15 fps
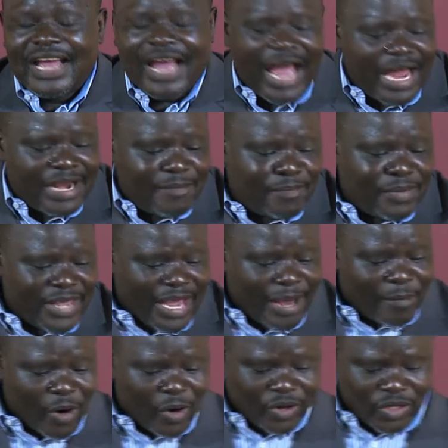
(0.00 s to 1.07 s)
and be
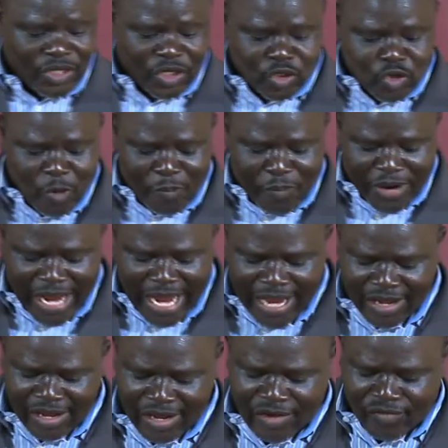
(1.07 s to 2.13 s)
able to
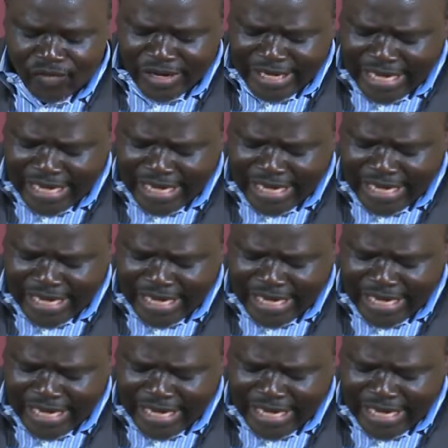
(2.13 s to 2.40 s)
pray for